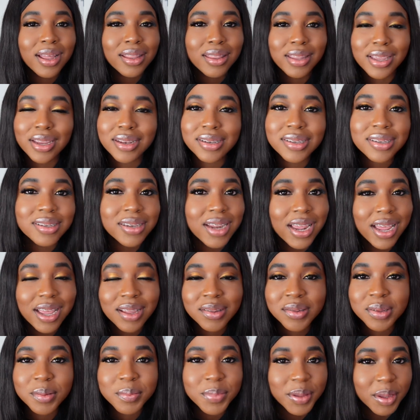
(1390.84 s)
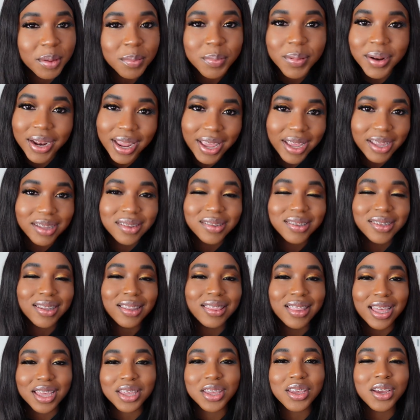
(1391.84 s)
the internet is a big place.
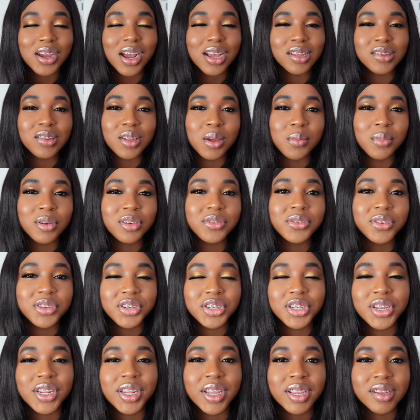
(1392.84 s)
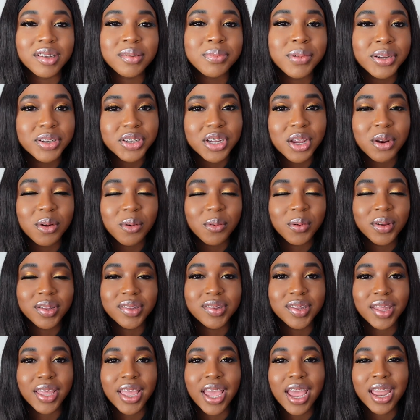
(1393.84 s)
Thank you guys so much for tuning into my channel
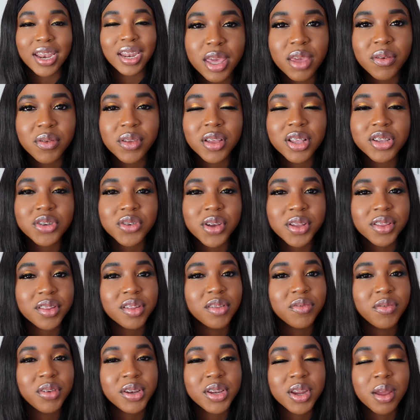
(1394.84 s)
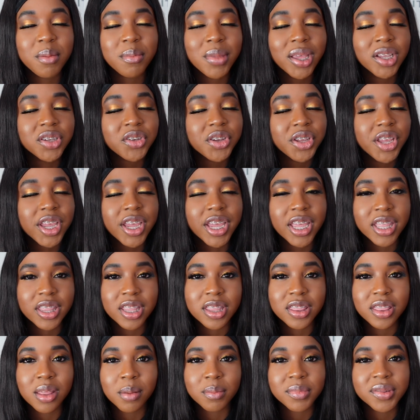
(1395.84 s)
once again. If you enjoyed this video, make sure you hit
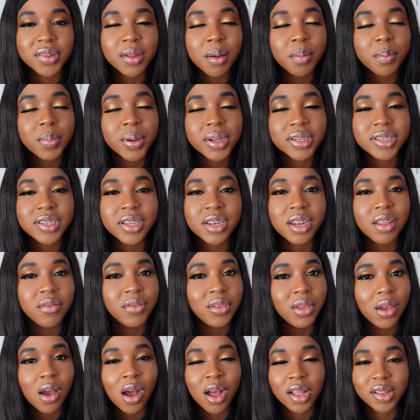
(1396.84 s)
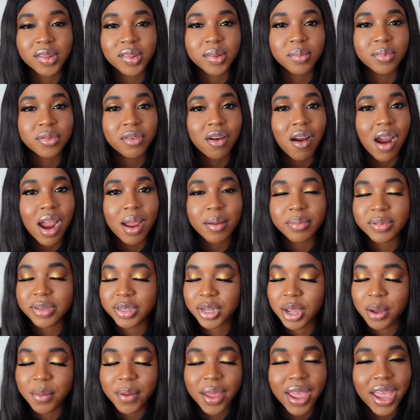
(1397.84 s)
the thumbs up button. If you aren't subscribed,
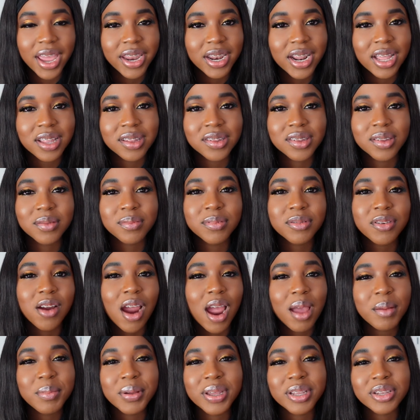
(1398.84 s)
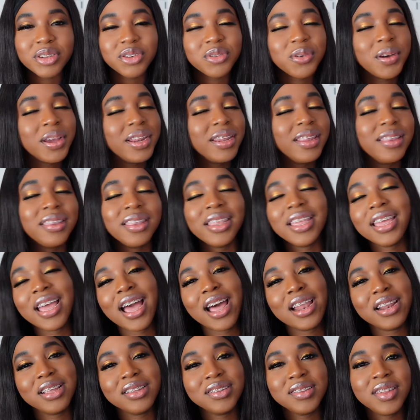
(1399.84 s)
go ahead and subscribe and join the
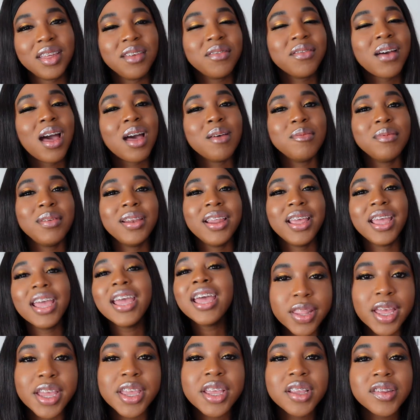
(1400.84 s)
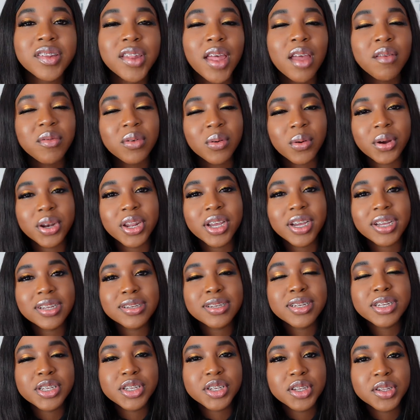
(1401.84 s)
Ally C family. Thank you to everyone who
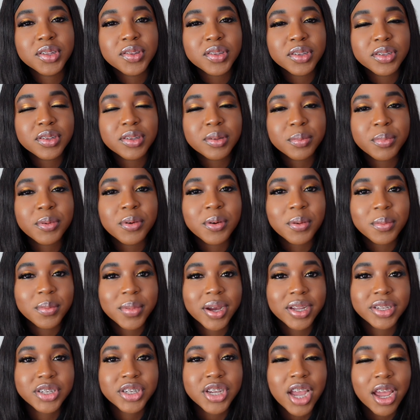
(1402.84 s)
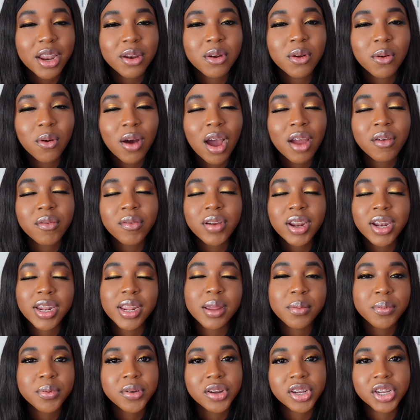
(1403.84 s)
continues to support my channel. I really
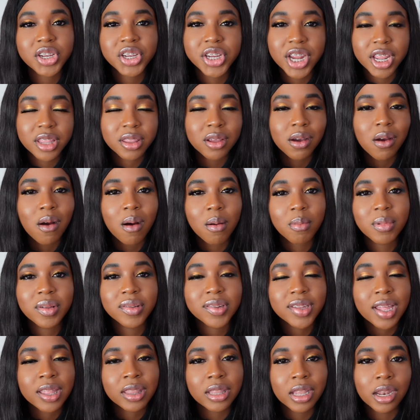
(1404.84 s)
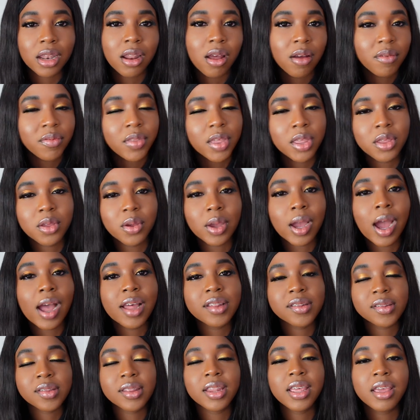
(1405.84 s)
appreciate the comments and the love that you
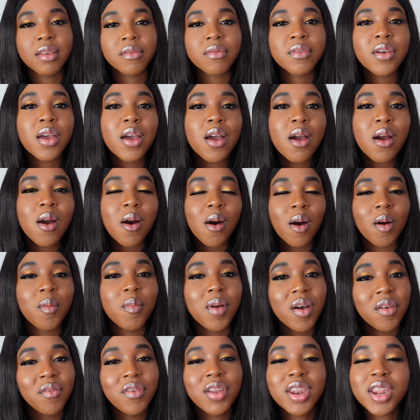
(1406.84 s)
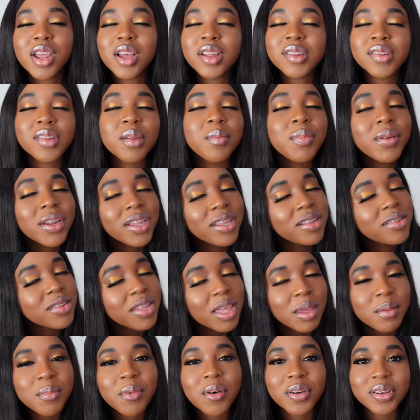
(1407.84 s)
guys leave on my videos. So please
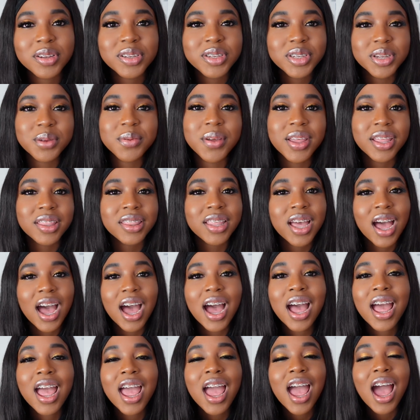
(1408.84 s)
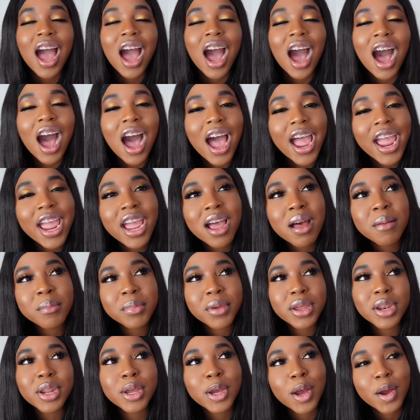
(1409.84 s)
keep on doing that. I am
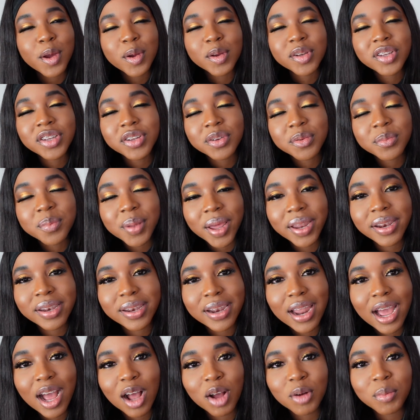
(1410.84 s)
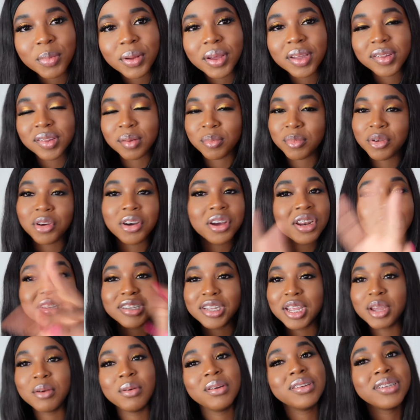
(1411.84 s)
going to go to bed now because I'm not going to
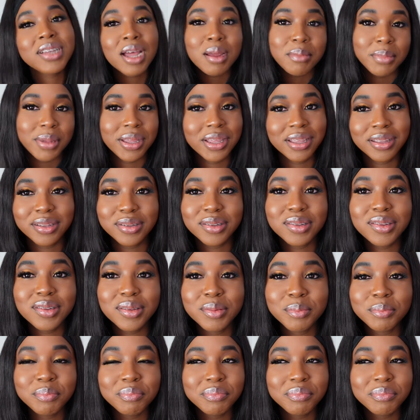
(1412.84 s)
tell you what time it is